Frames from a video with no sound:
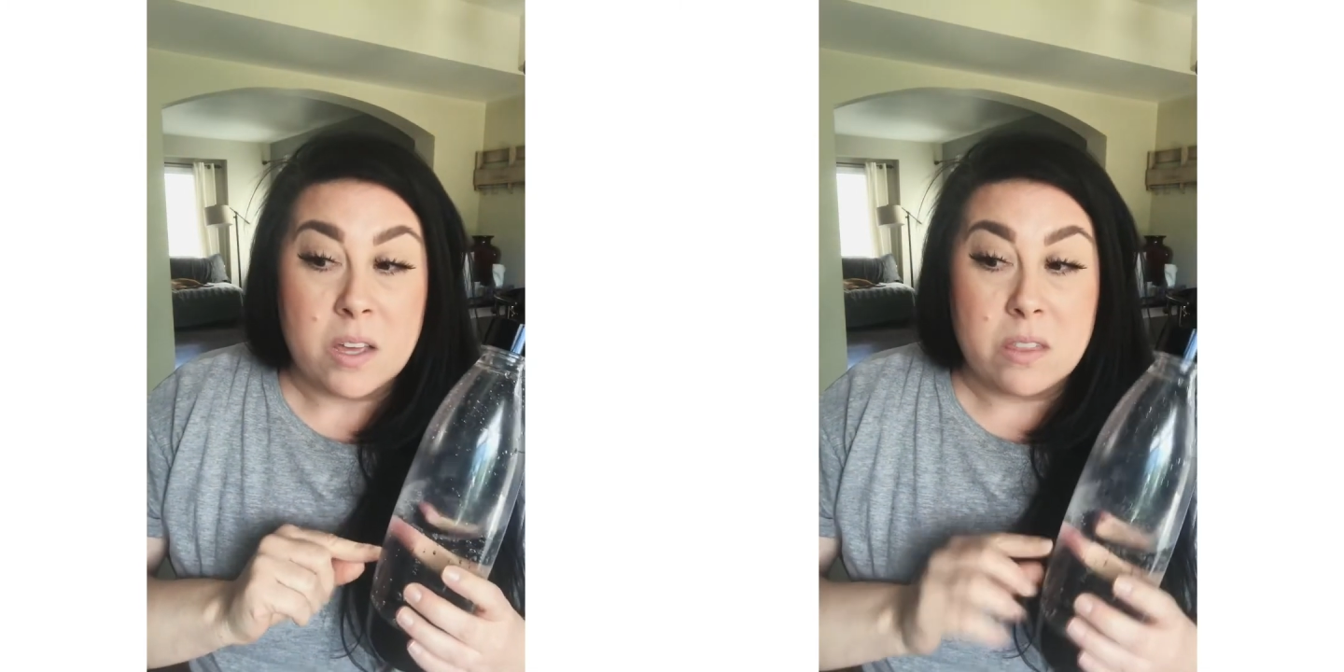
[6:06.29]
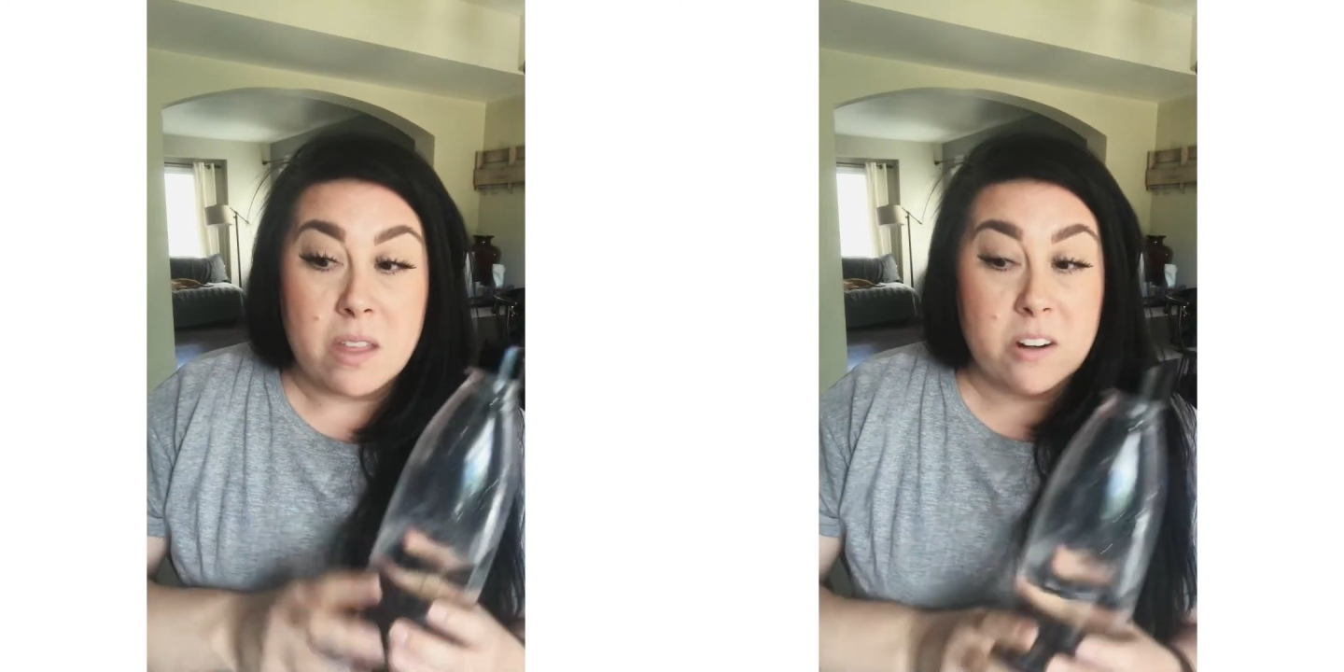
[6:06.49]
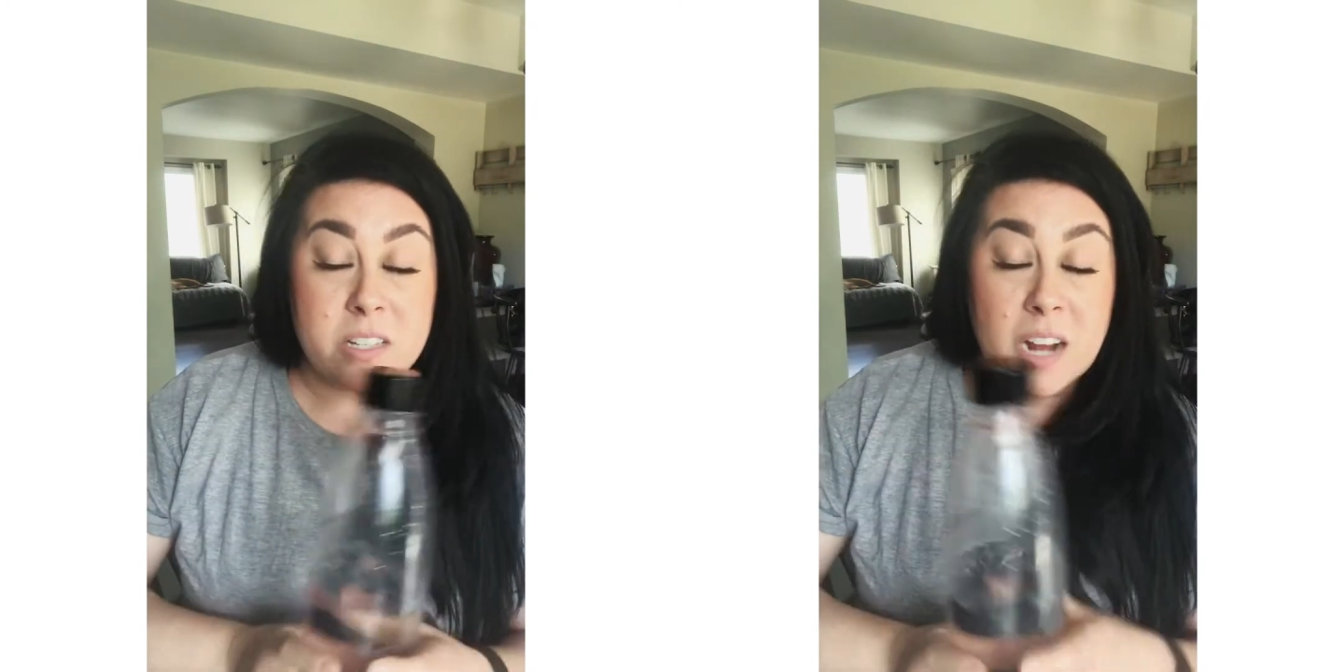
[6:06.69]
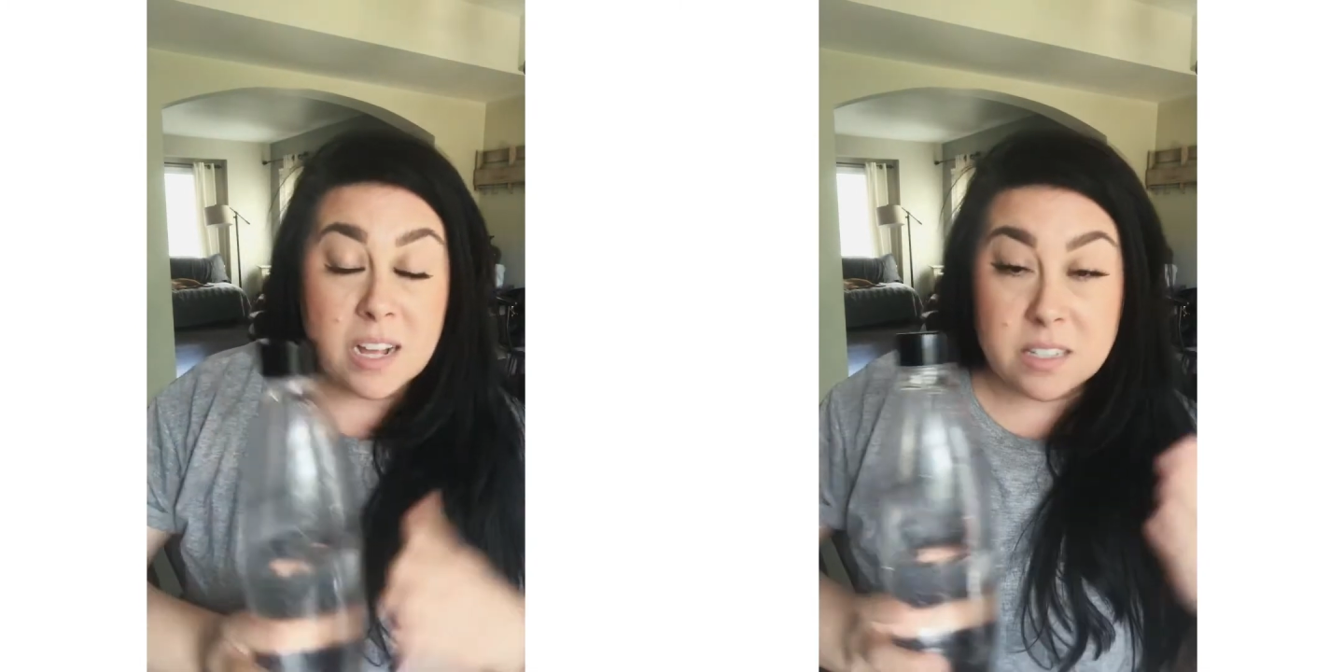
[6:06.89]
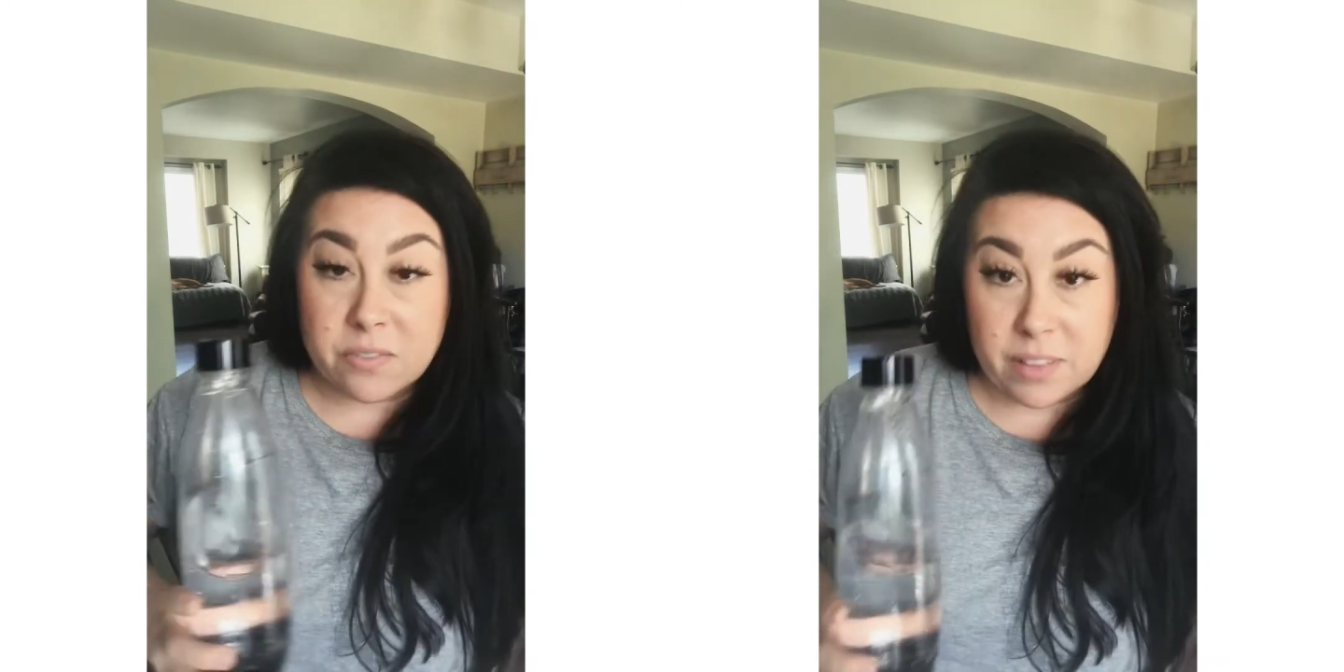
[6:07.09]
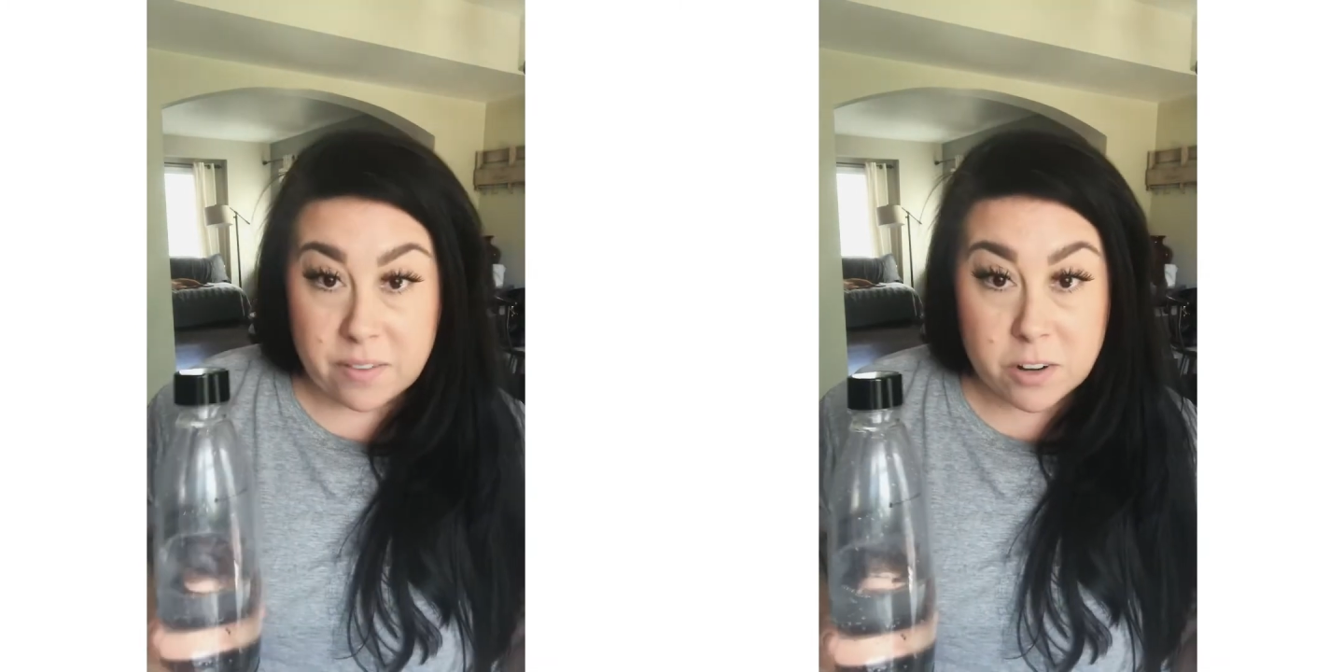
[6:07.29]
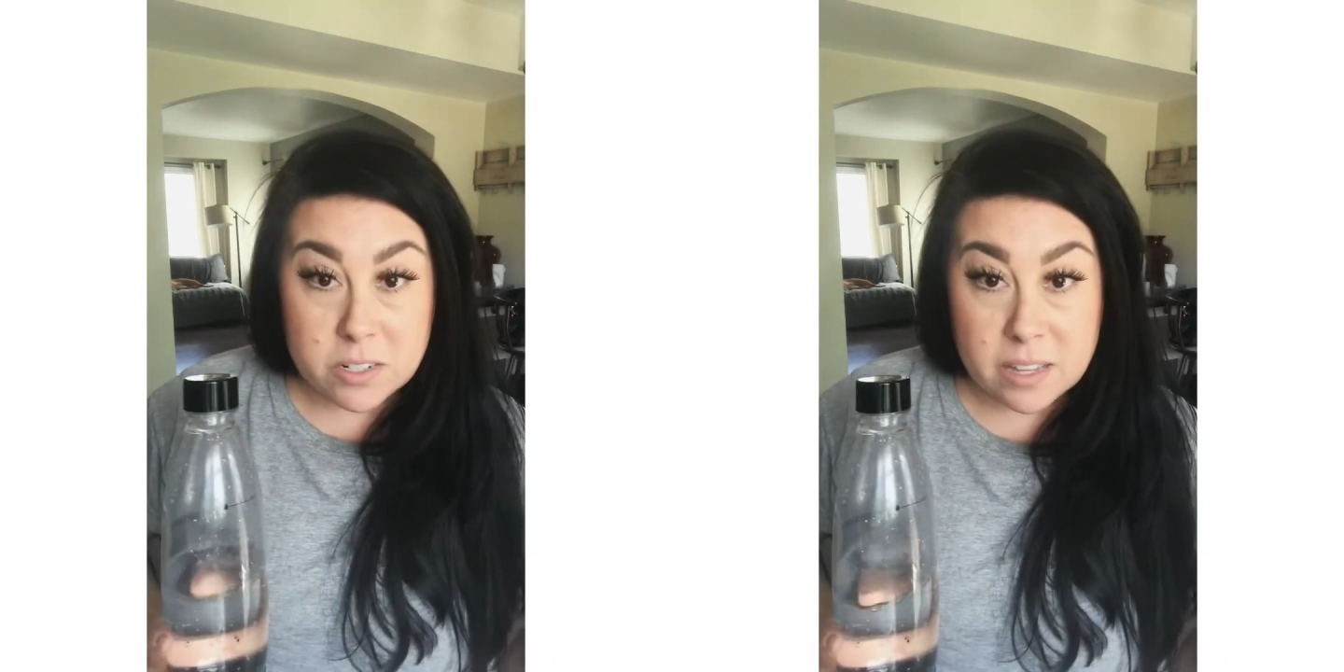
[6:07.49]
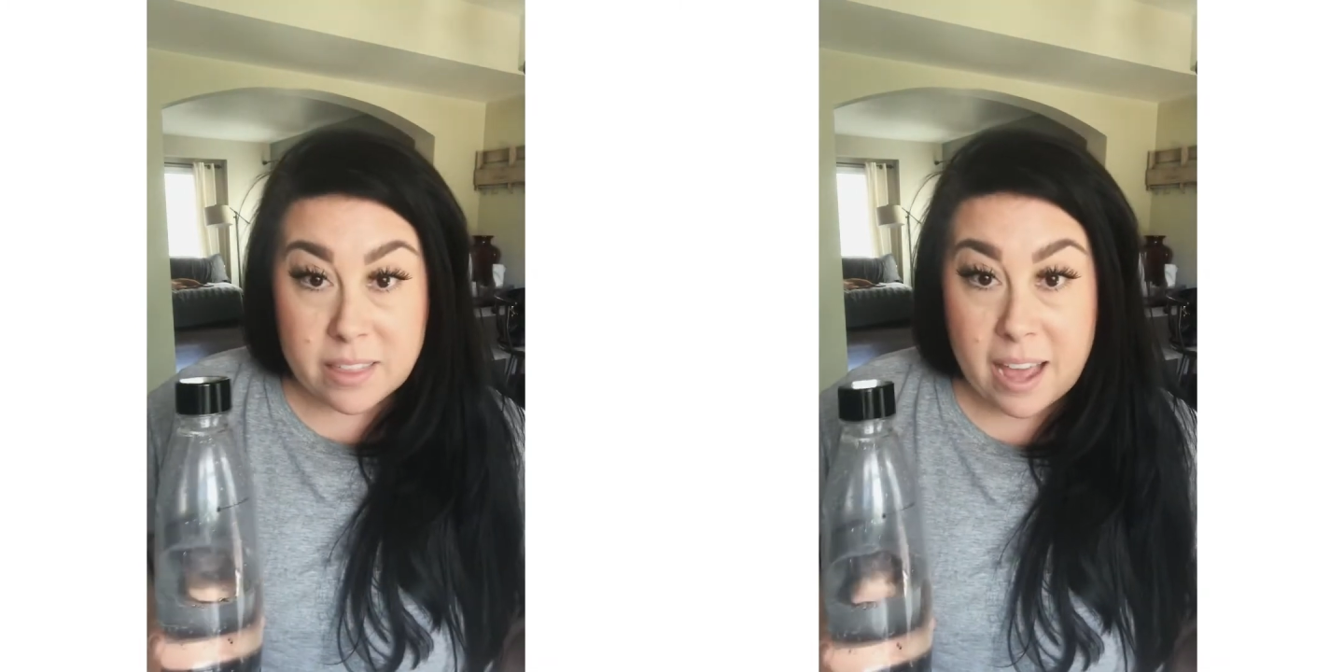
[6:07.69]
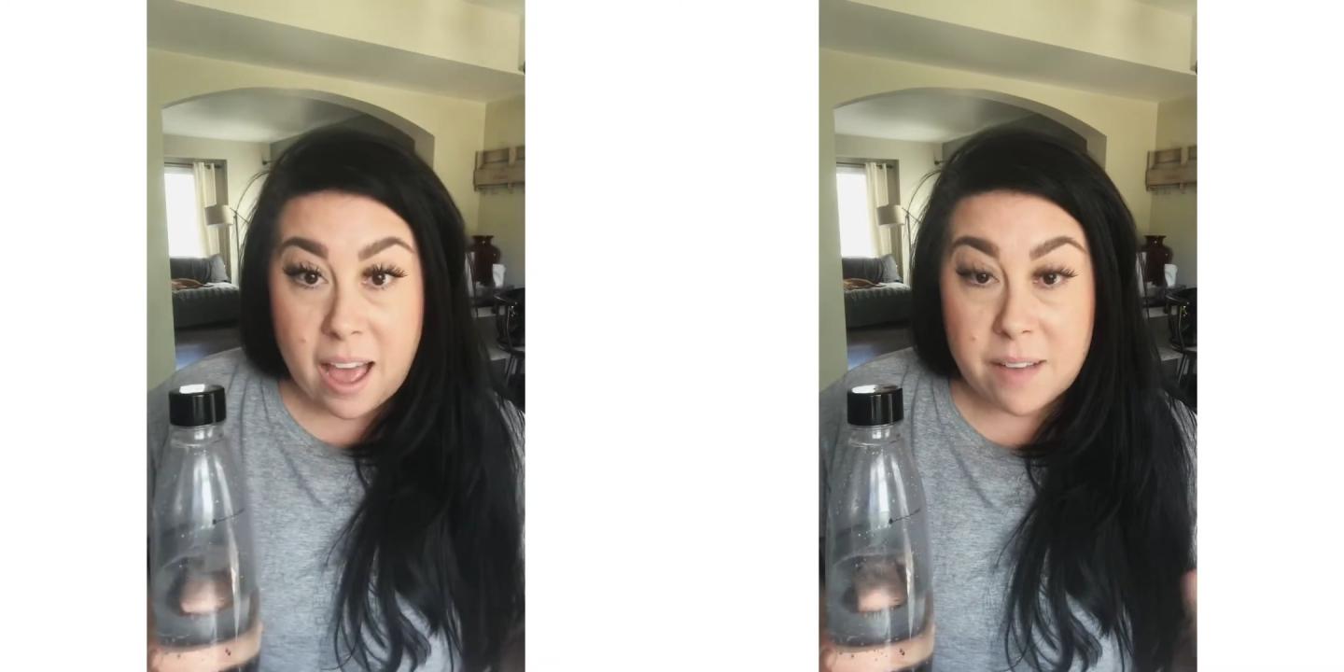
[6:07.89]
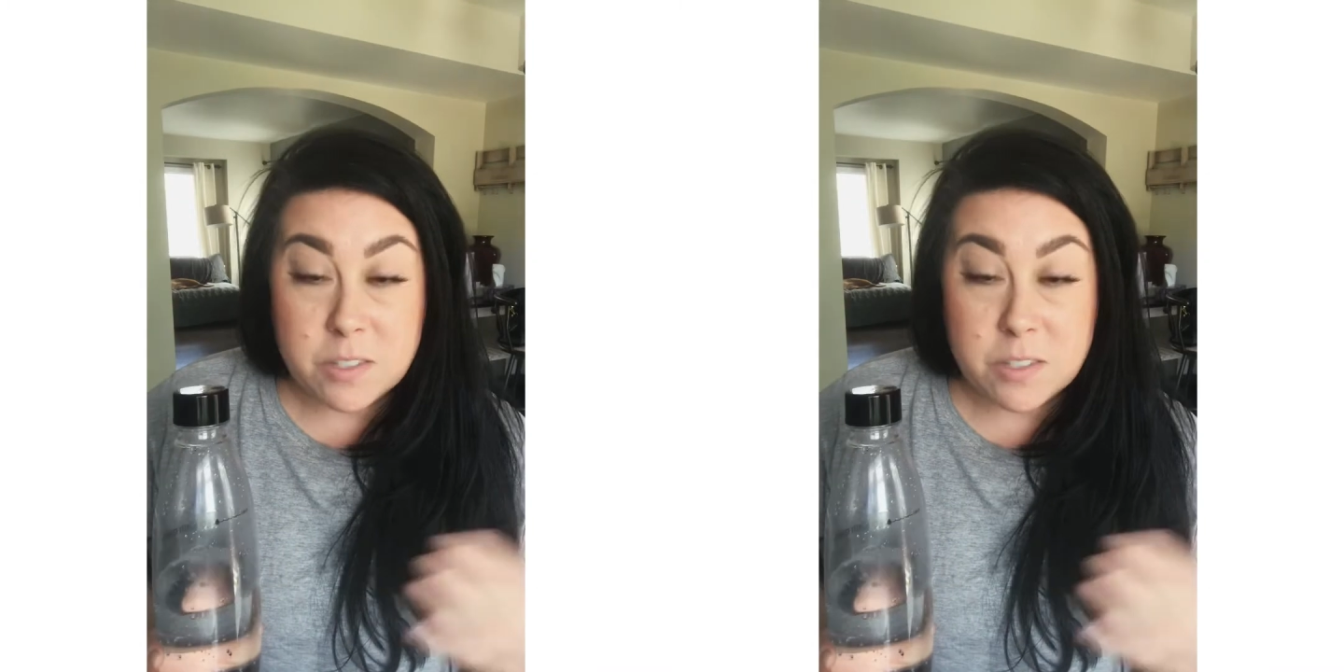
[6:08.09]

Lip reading: There's tons of flavors that they have,